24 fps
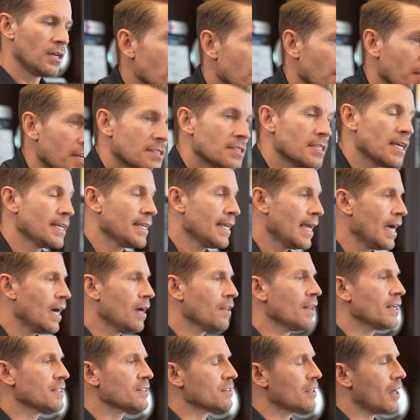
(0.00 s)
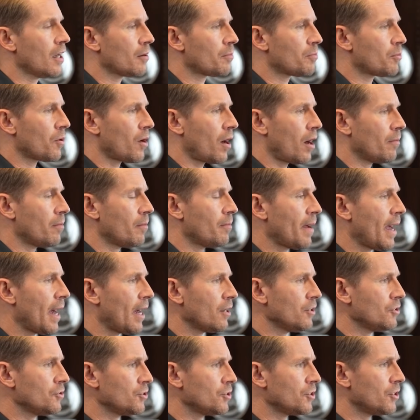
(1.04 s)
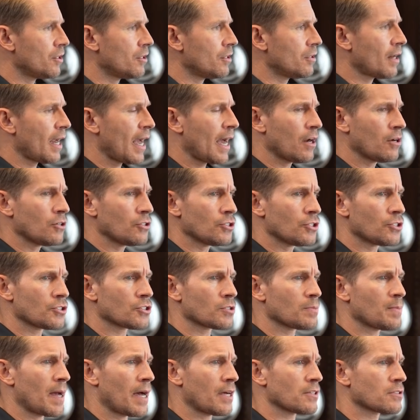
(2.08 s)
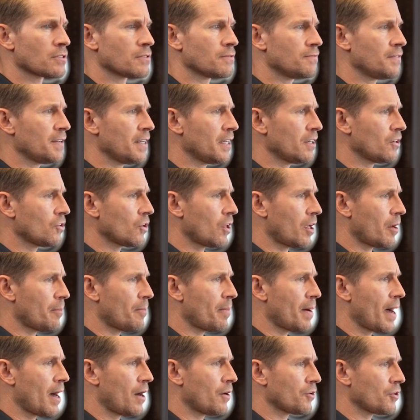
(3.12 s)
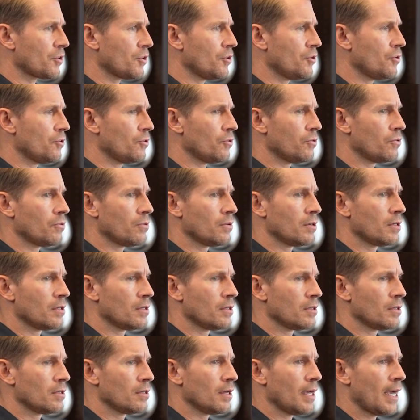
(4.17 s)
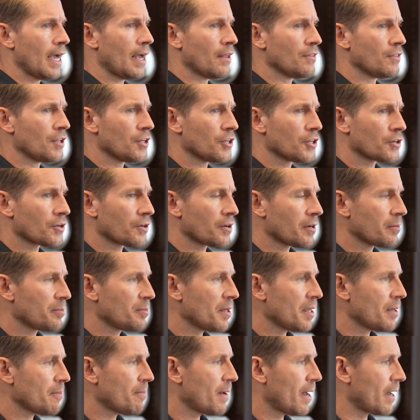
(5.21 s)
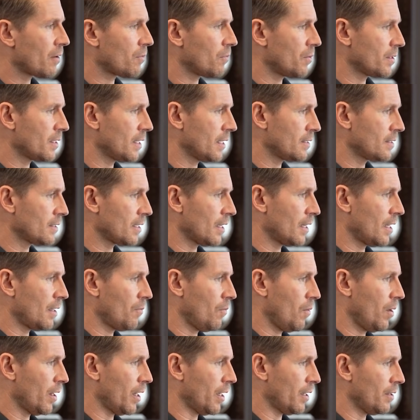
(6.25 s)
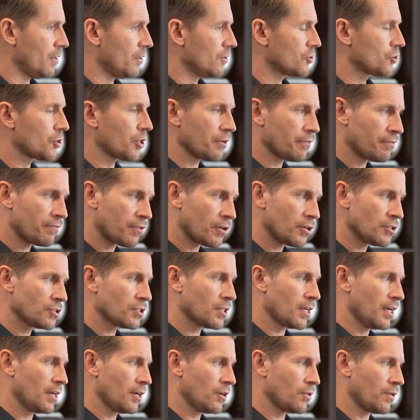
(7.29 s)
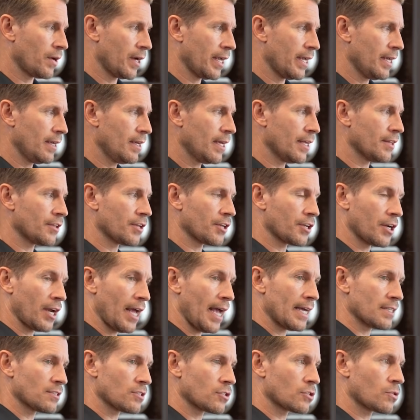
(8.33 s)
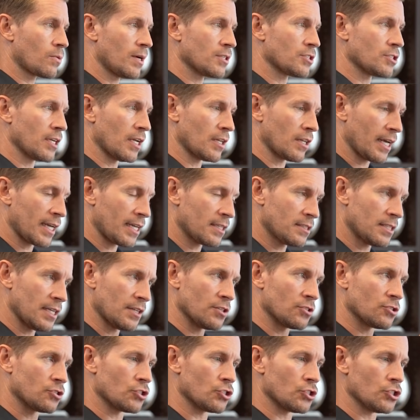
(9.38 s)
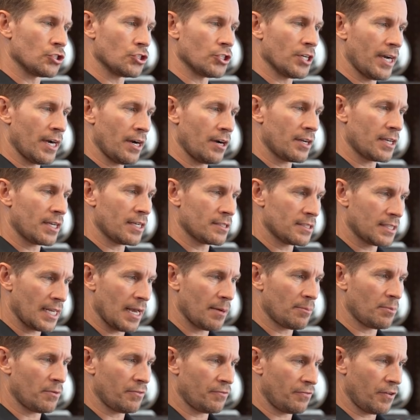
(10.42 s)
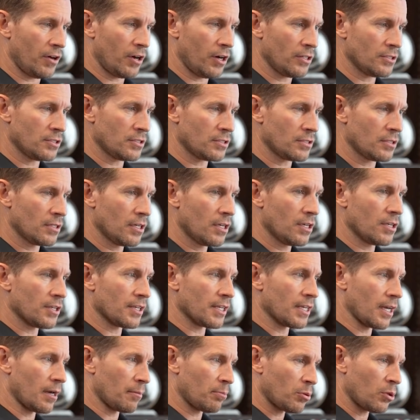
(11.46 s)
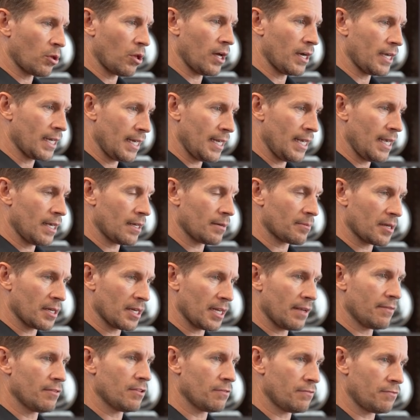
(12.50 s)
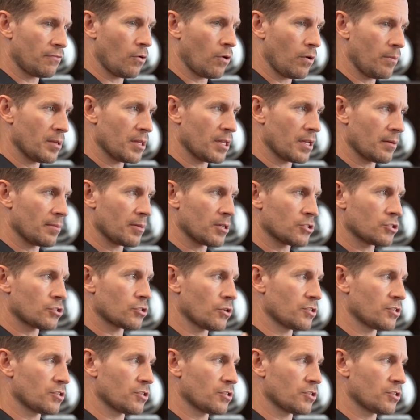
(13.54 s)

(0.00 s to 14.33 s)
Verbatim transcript: So you're going to say, "Yeah, that's not a problem. How does your how does your spouse feel about you?" And then you're going to repeat back what they said they wanted. So you're first going to agree, and then you're going to ask this question. Now, like I said, this is a generic example first. You got to plug it in. I'm going to give you the formula, then I'm going to